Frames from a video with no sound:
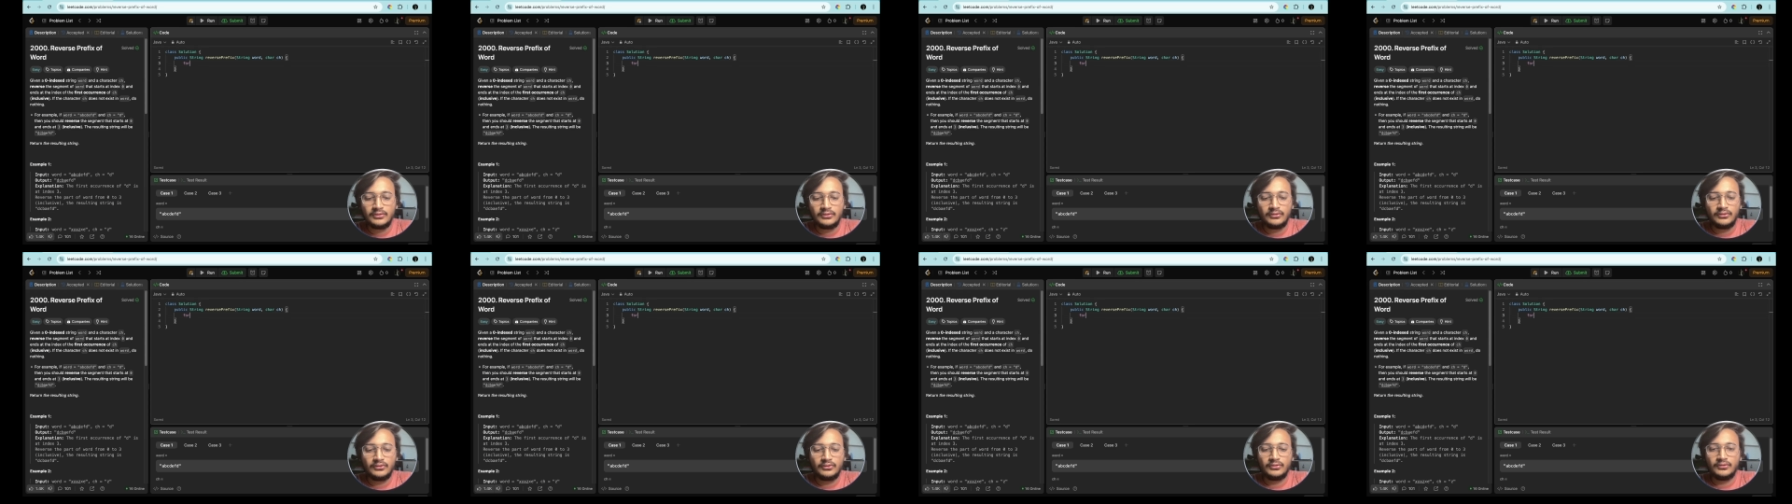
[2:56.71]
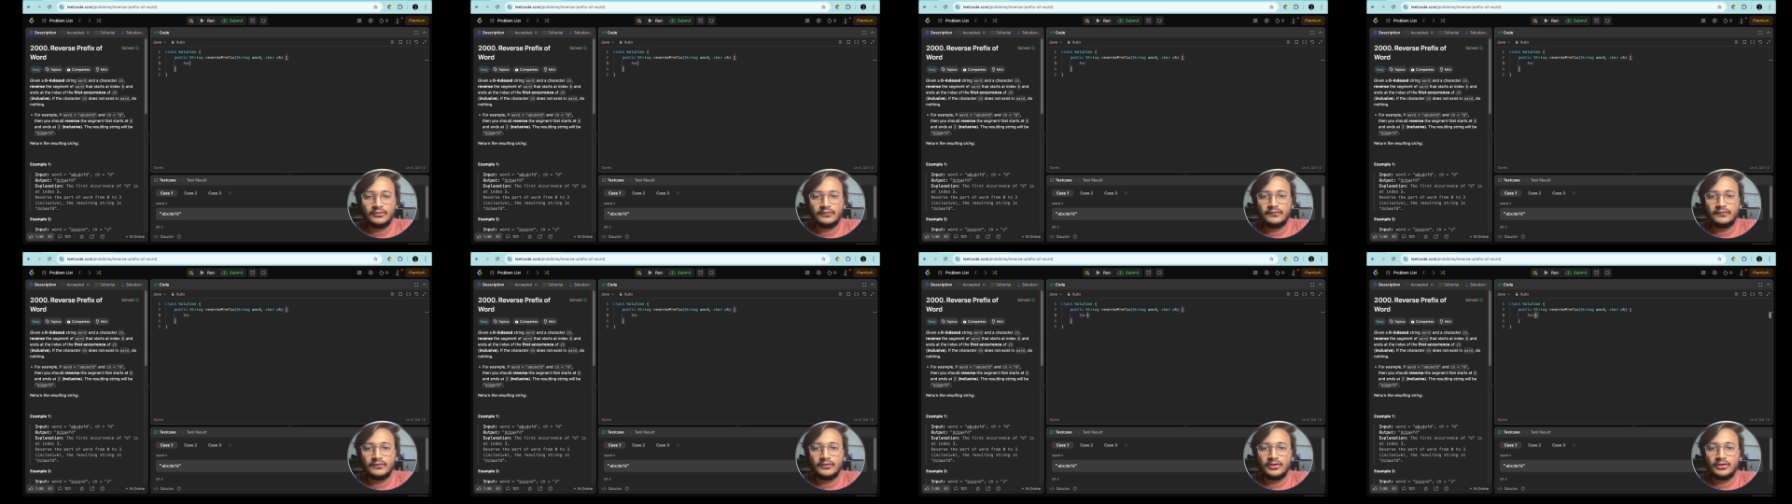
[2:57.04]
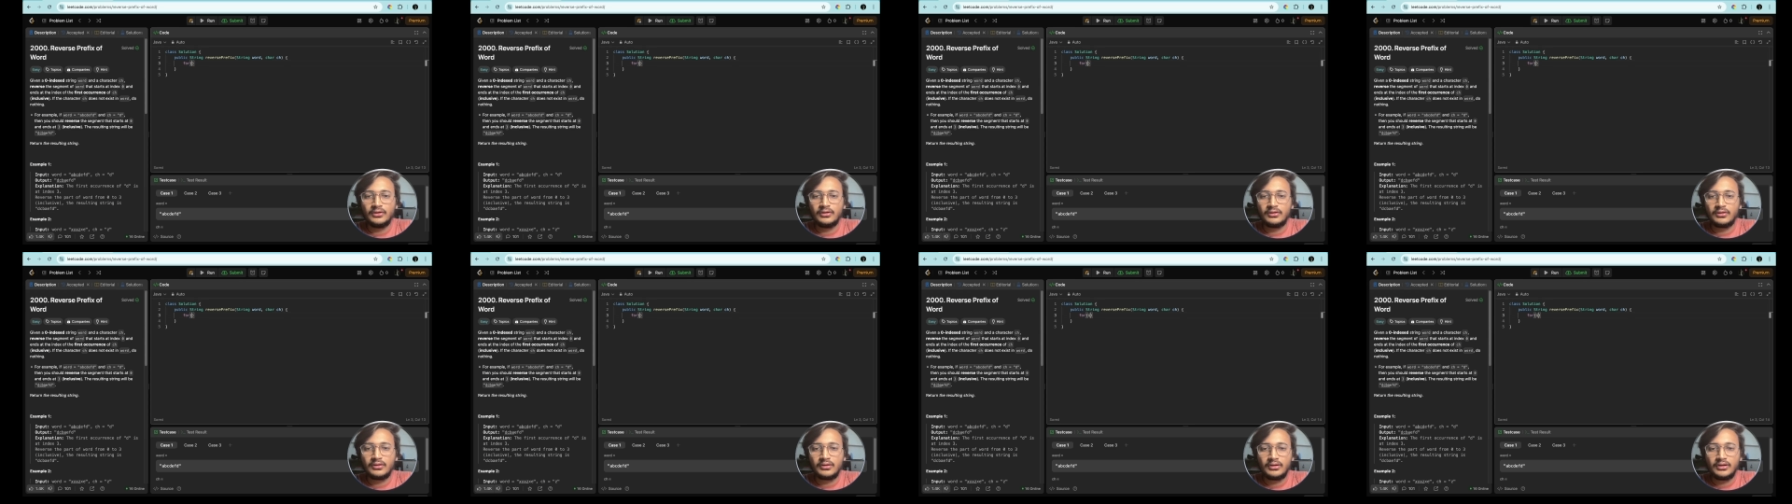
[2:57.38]
So
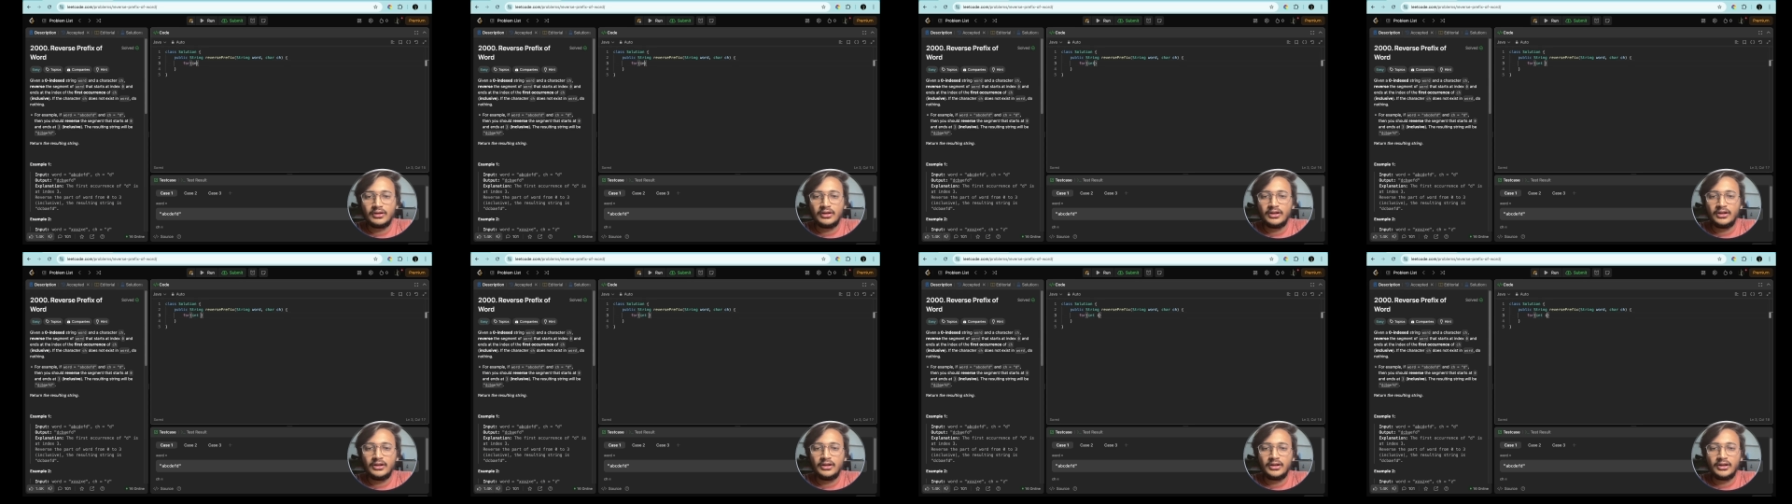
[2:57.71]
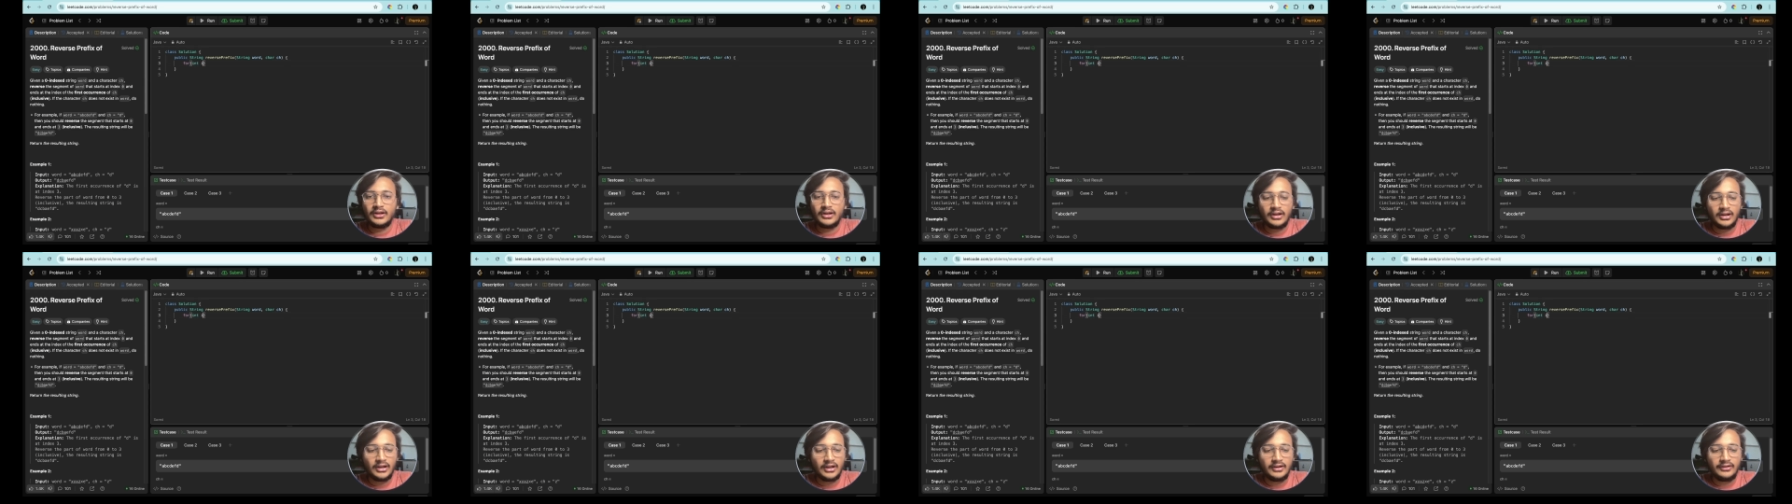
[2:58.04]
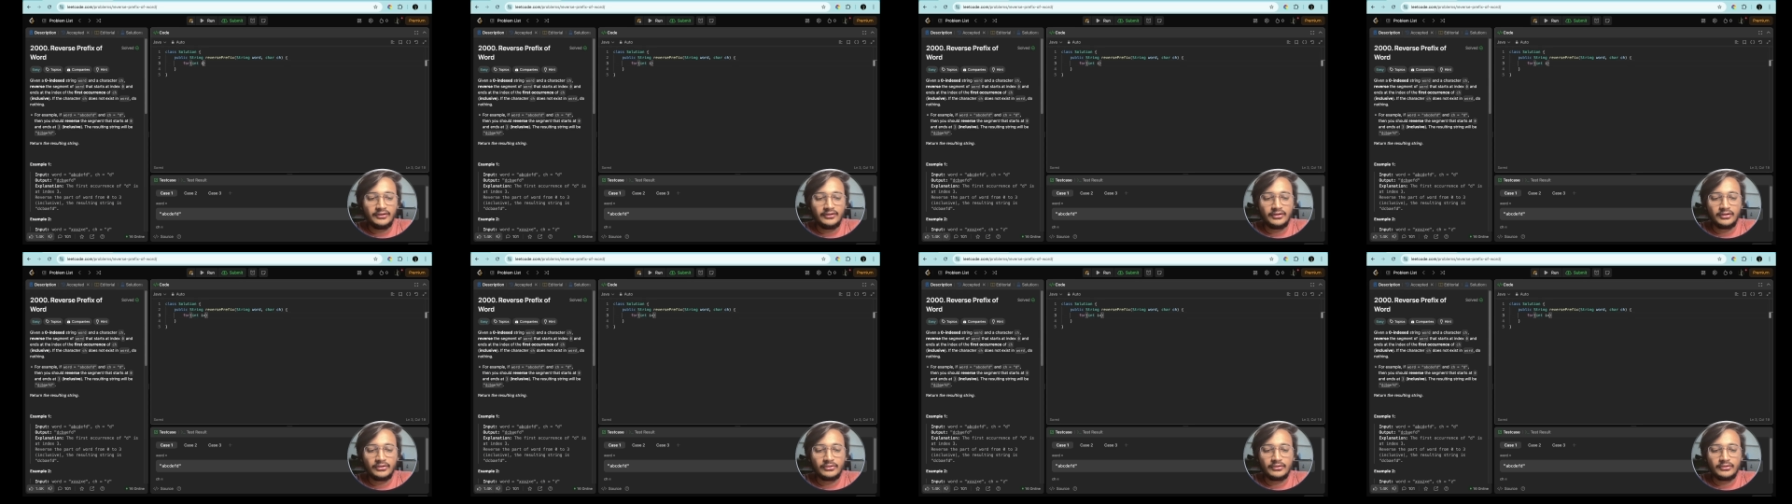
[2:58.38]
for int I is
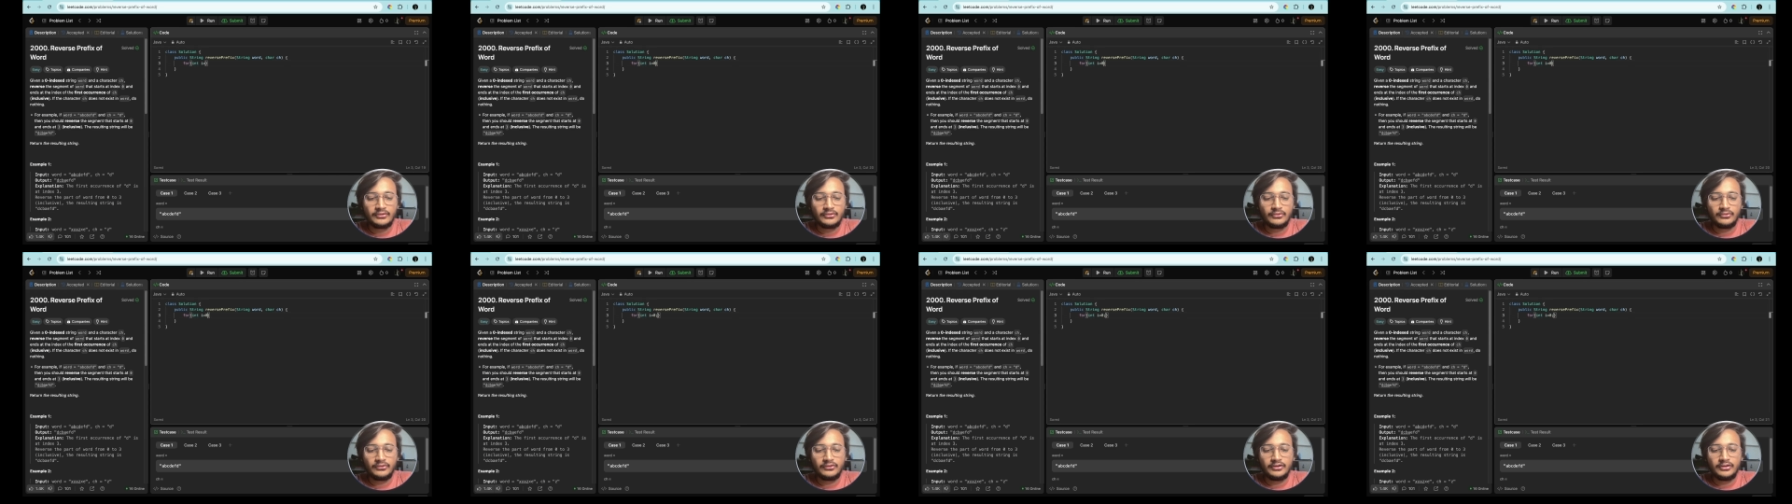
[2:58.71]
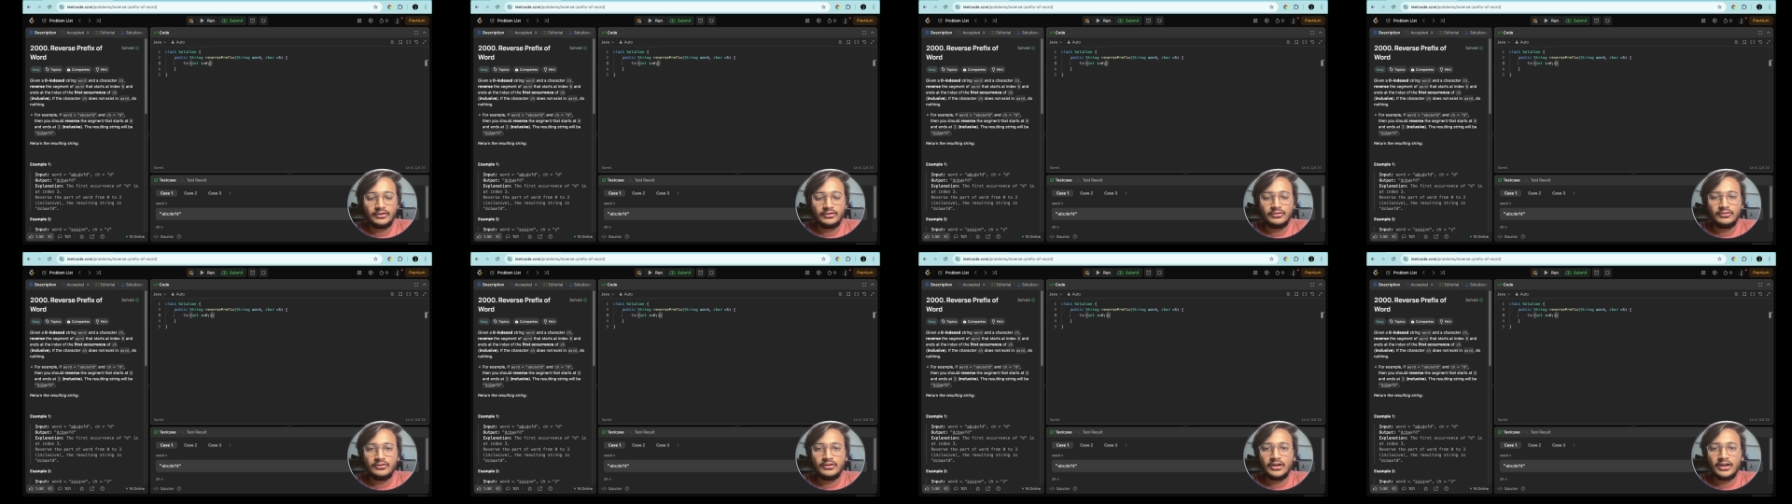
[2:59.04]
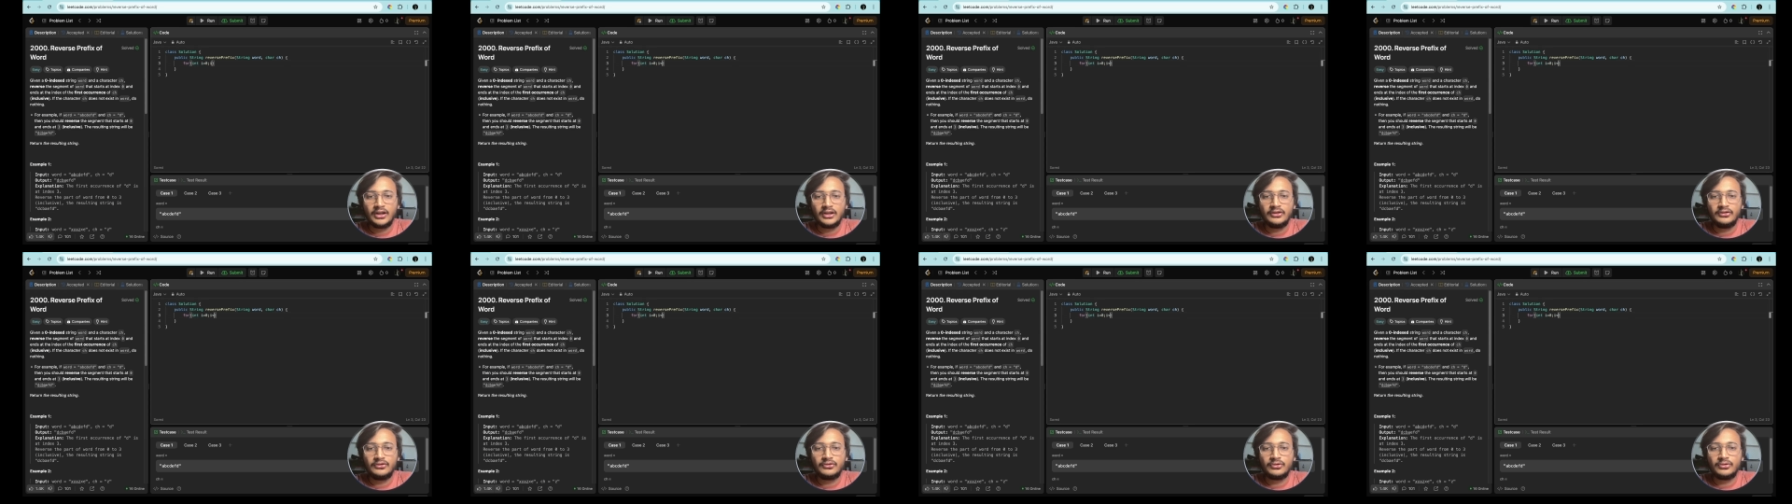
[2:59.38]
equal to 0,
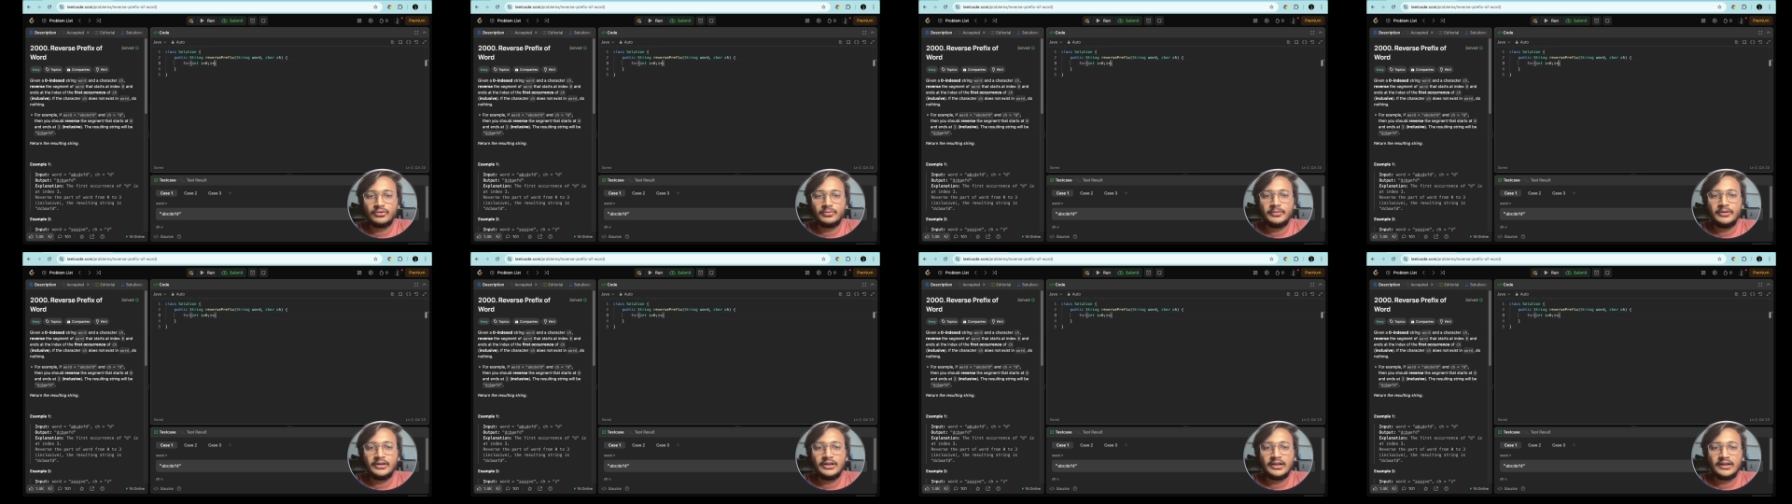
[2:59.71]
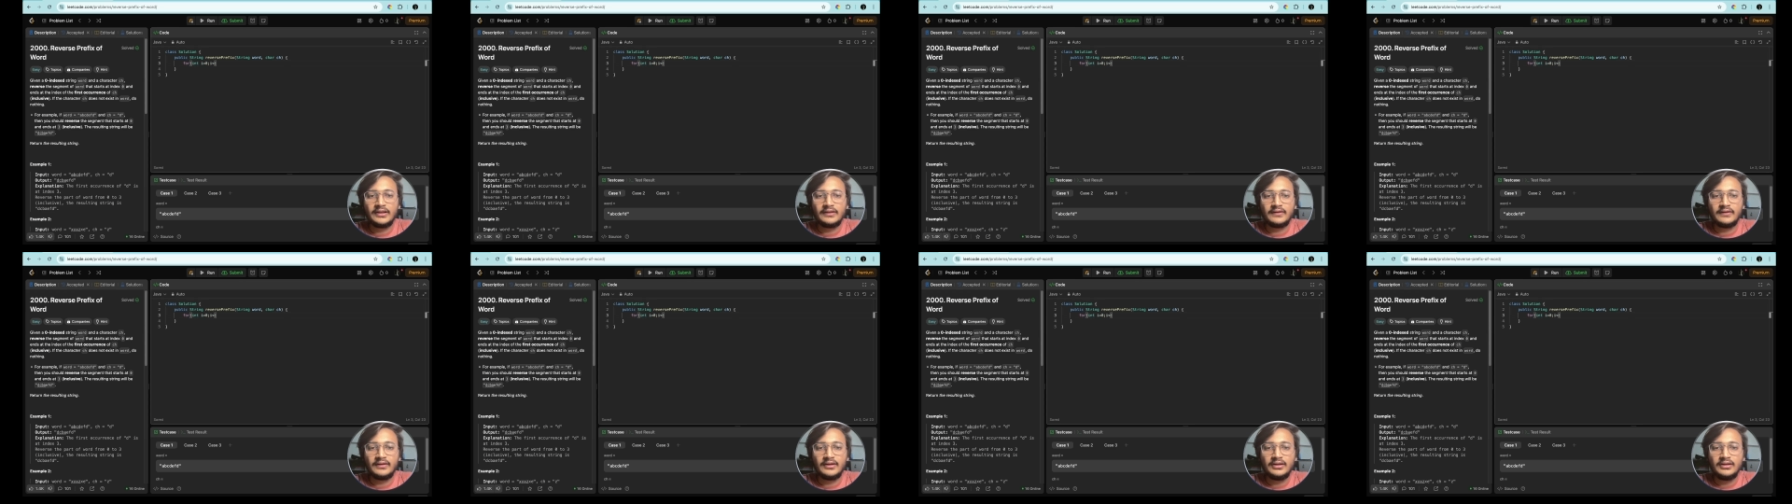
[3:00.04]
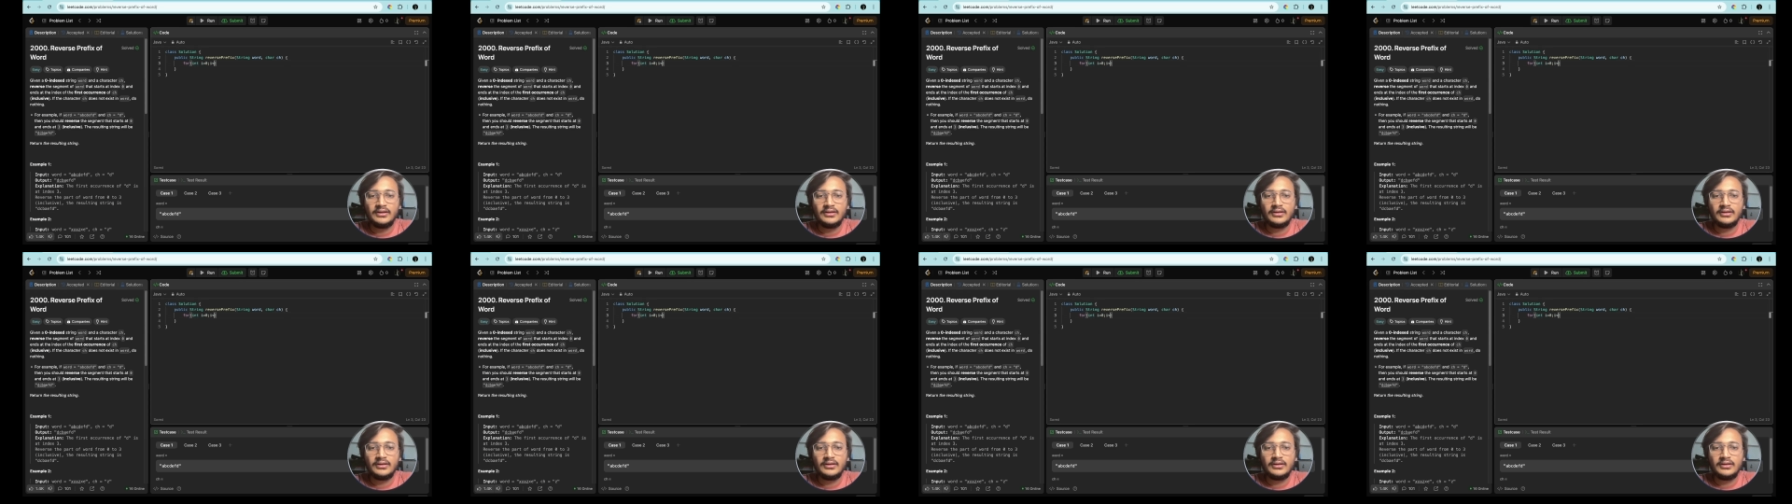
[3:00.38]
I should be less than